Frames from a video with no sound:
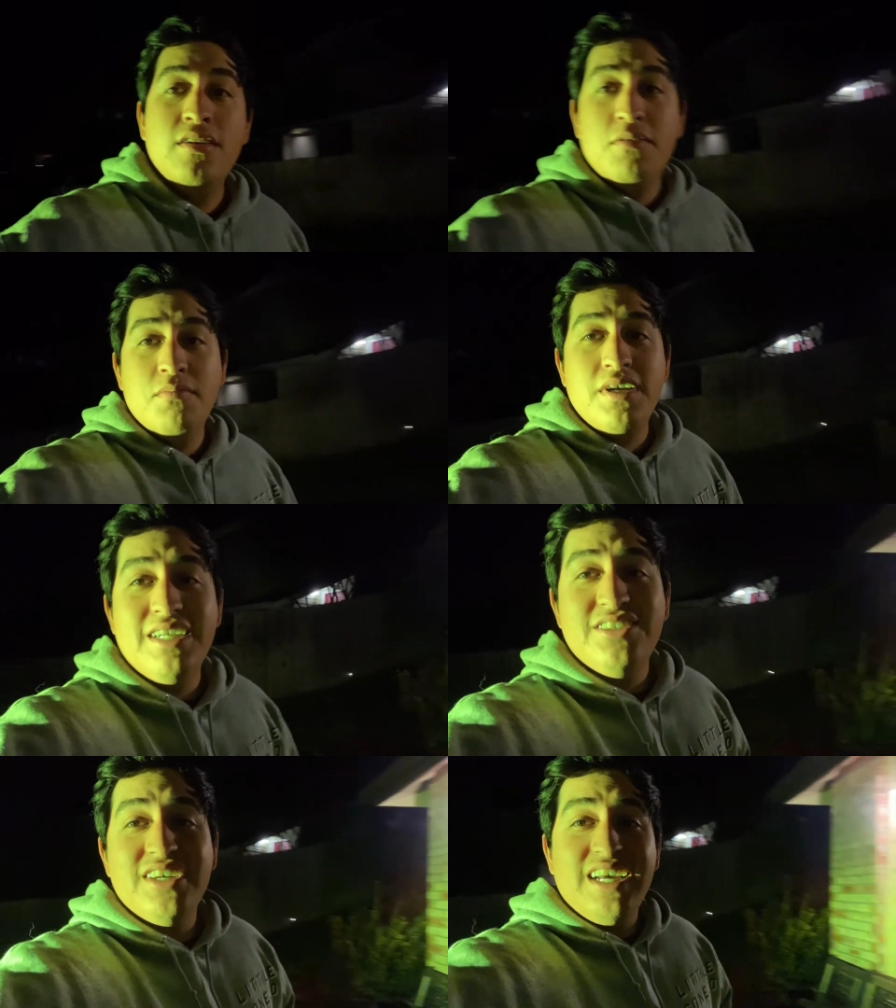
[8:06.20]
But
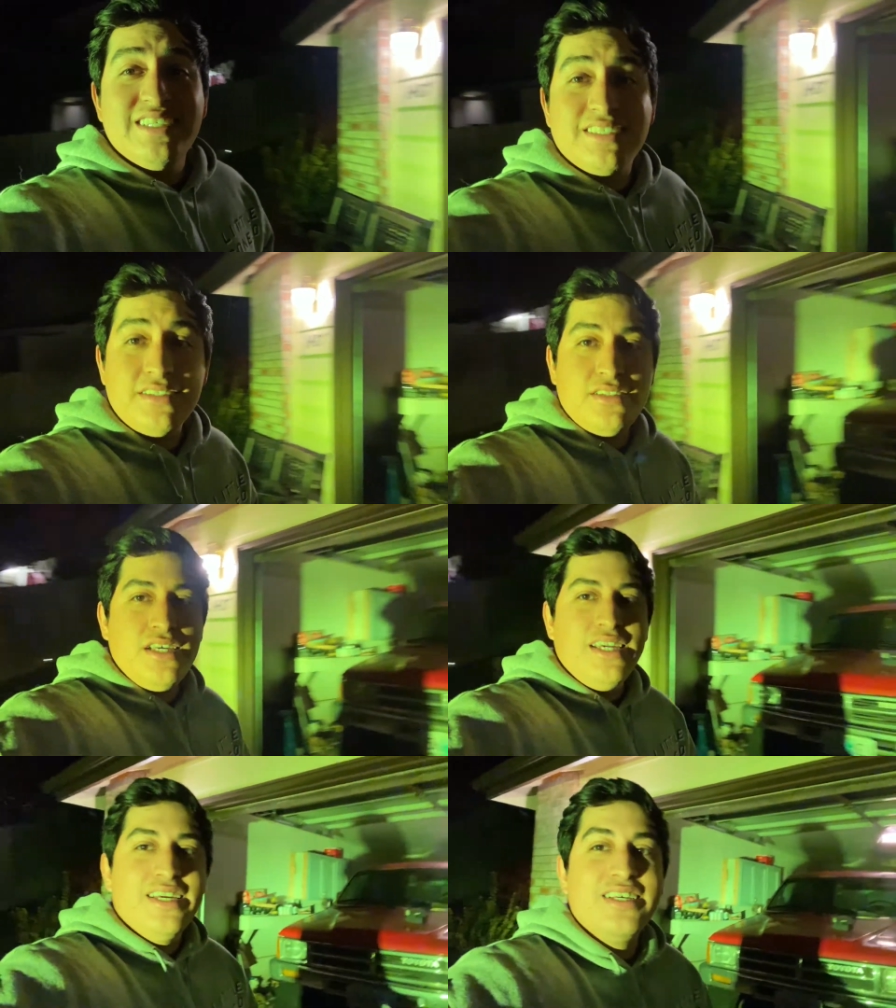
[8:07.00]
as you guys can
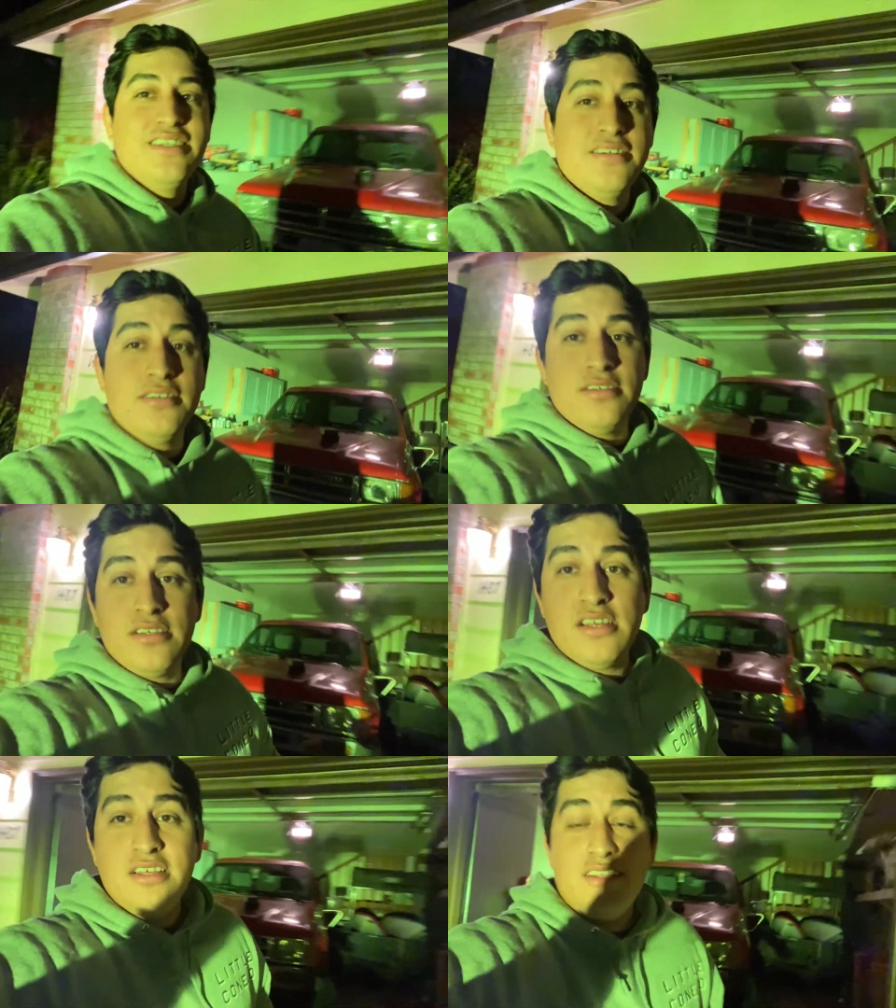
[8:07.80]
see,
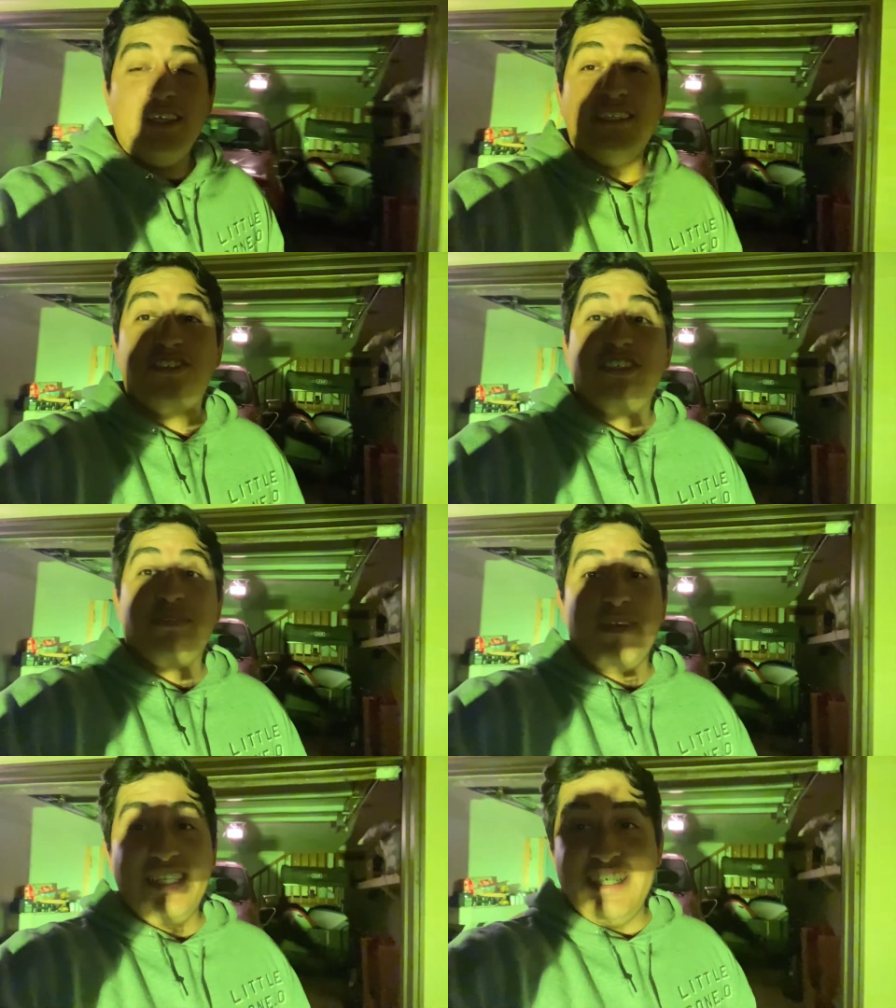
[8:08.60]
these are
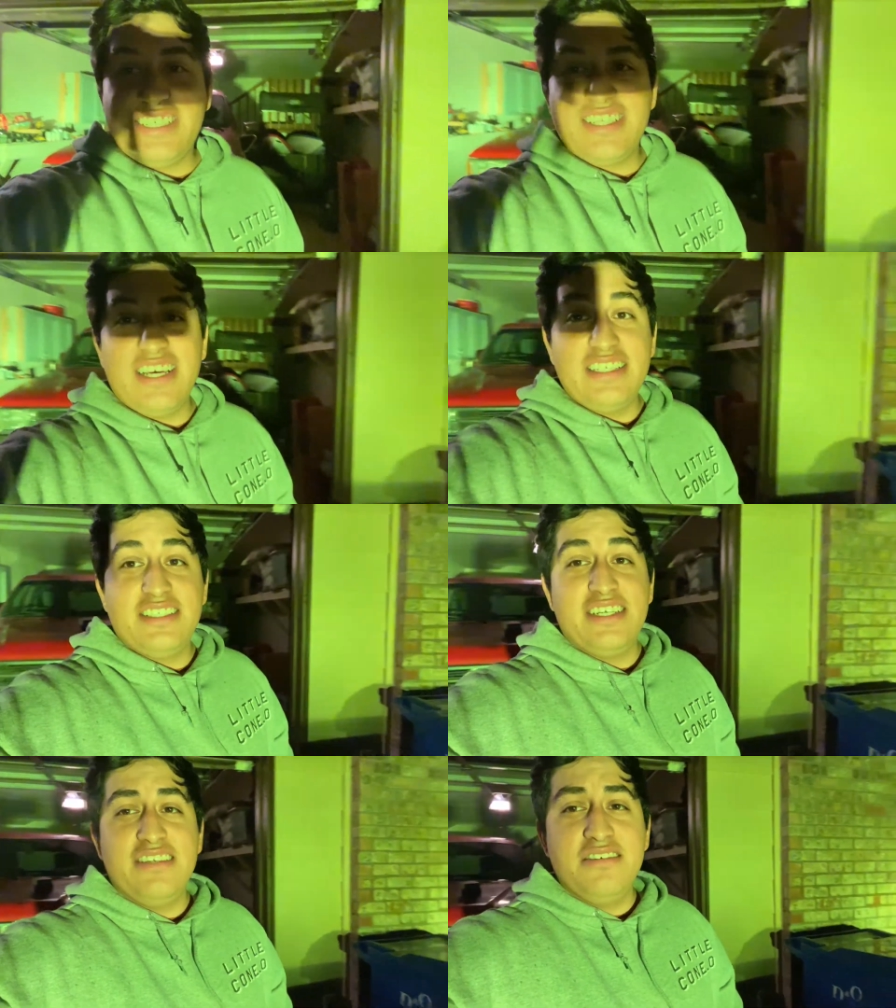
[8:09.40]
just my ditch lights,
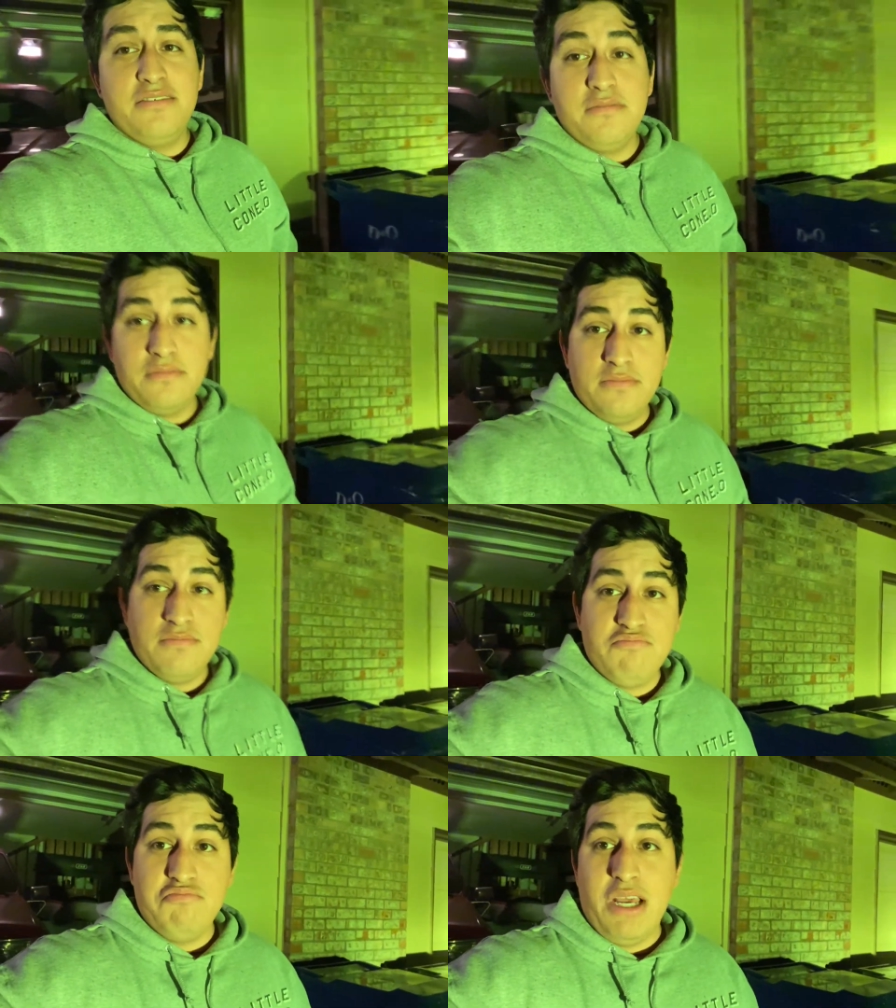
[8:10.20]
and
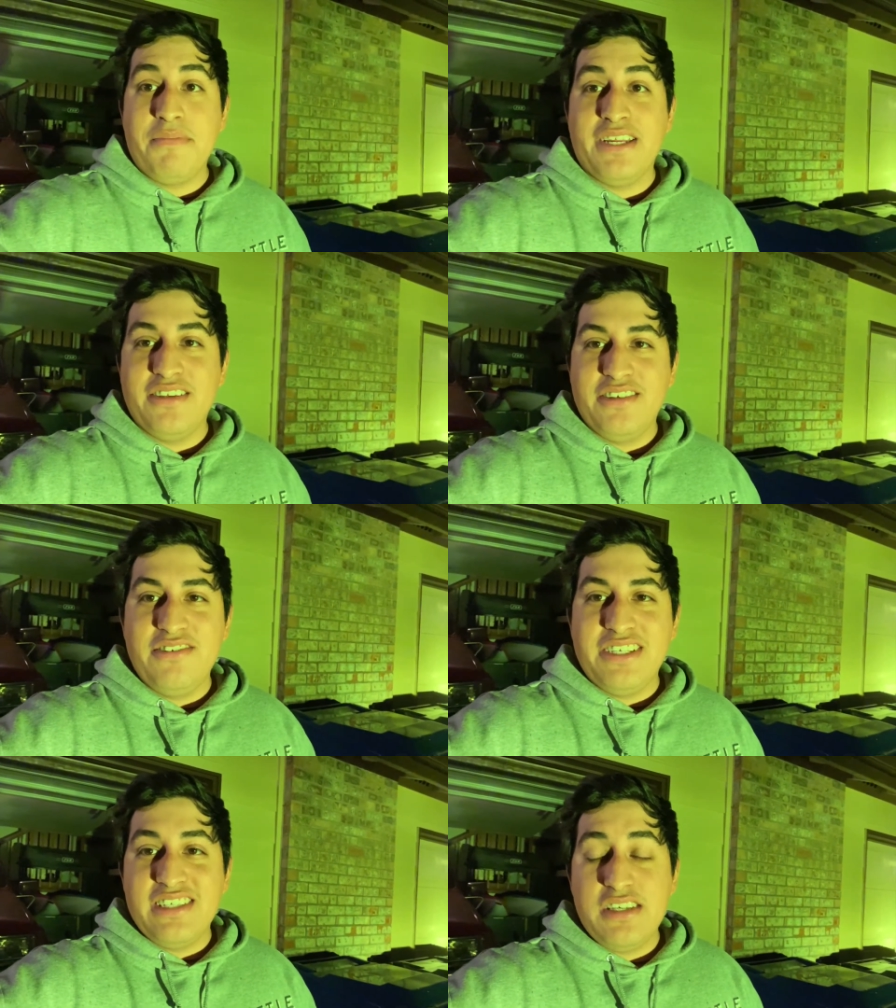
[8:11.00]
I mean,
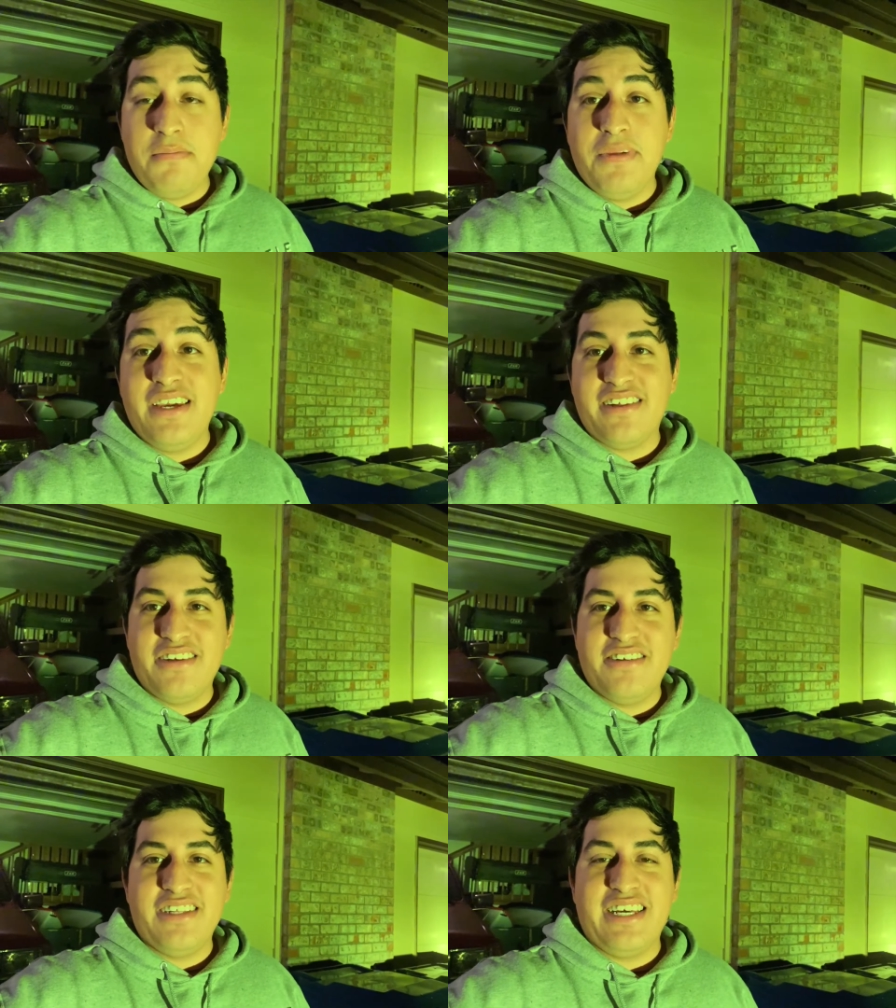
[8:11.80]
you can see me
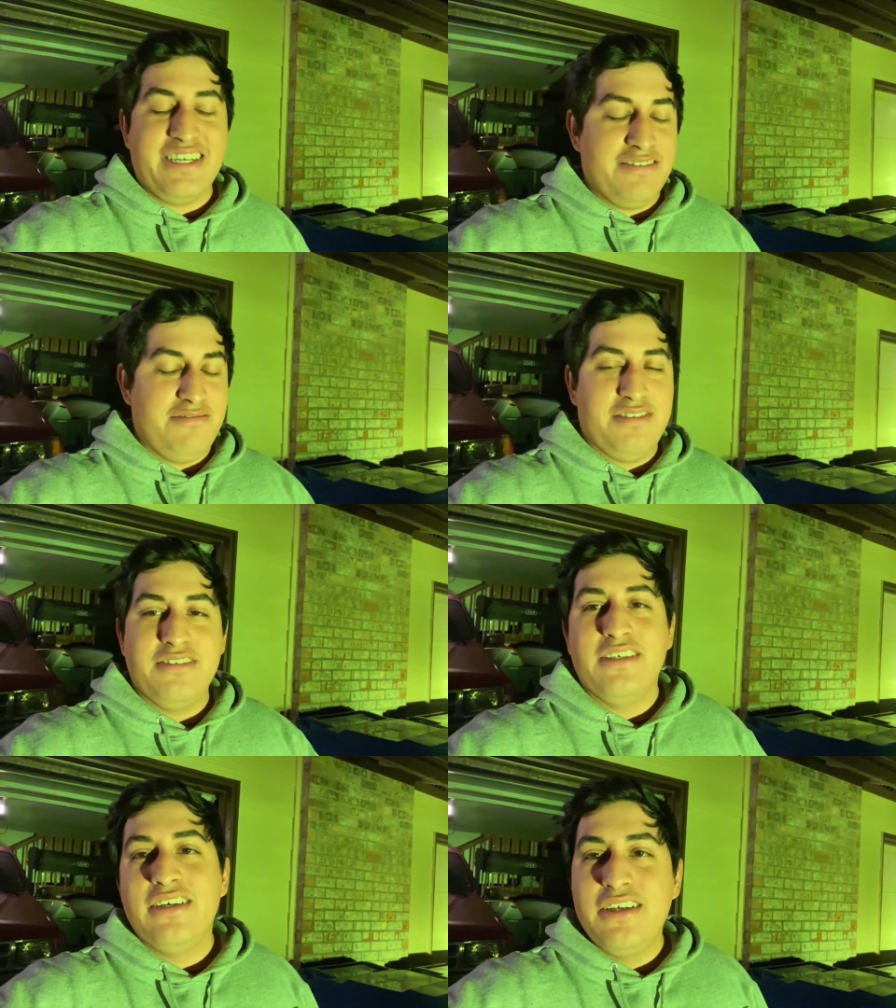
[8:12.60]
clearly like it's
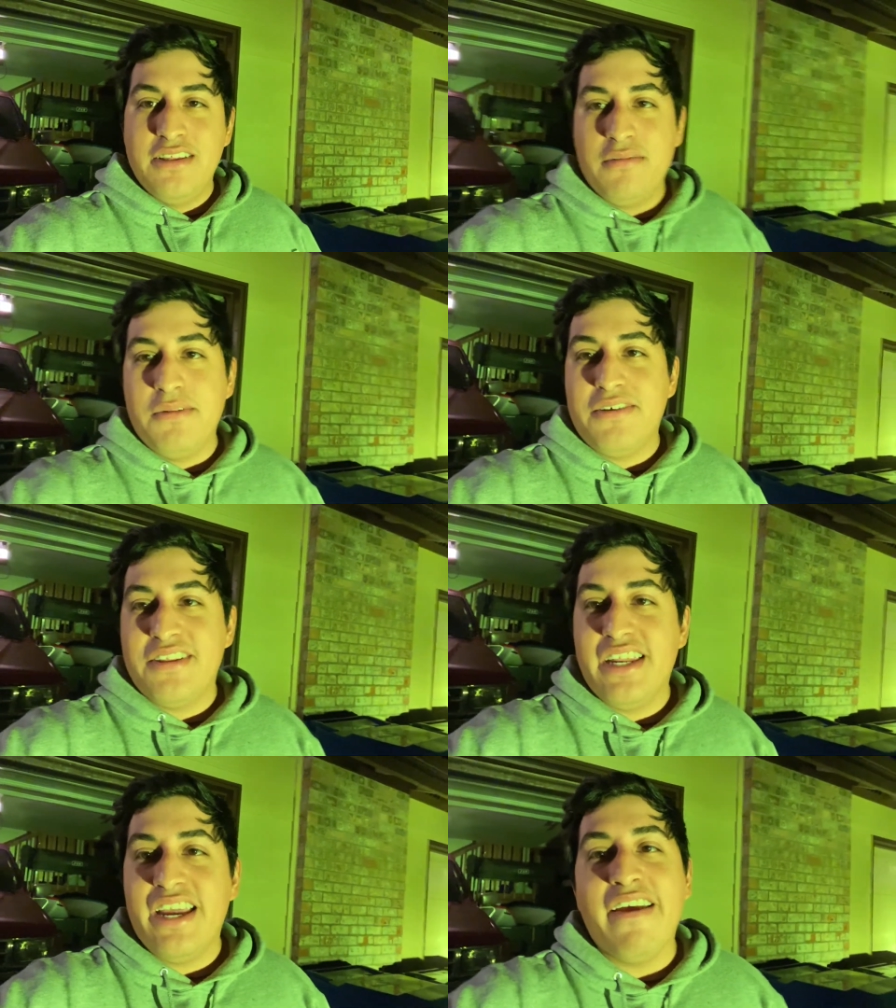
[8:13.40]
the middle of
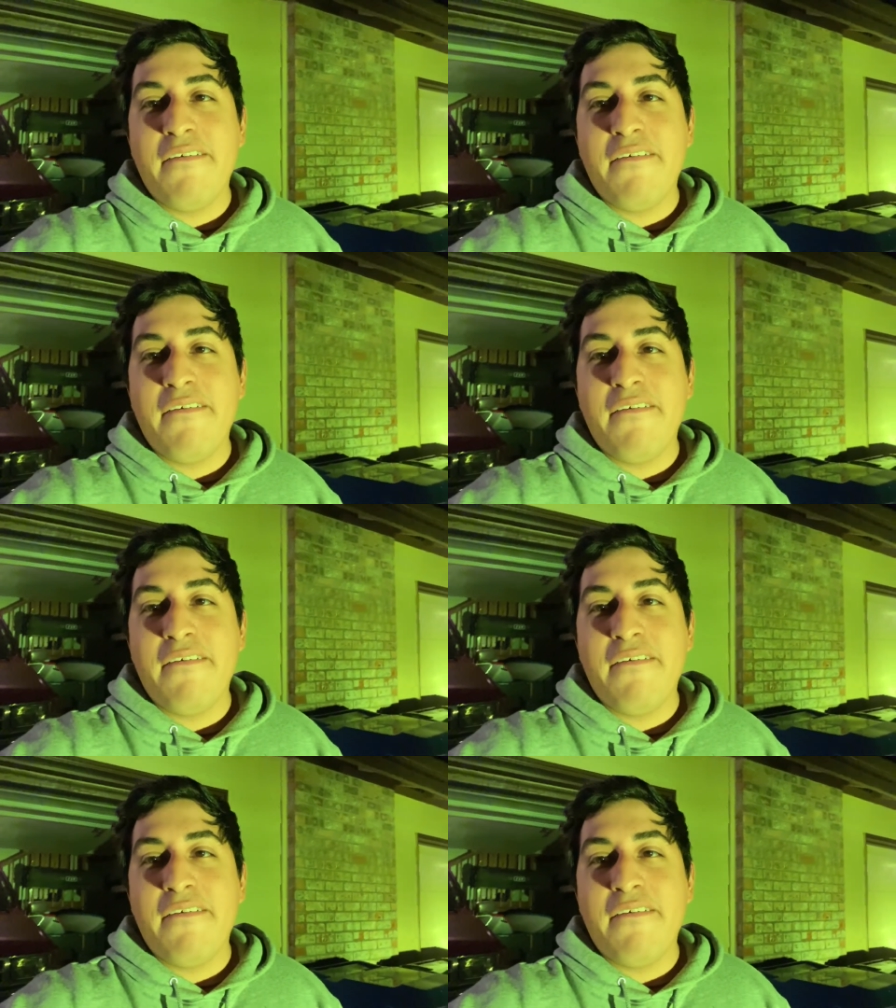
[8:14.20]
the day.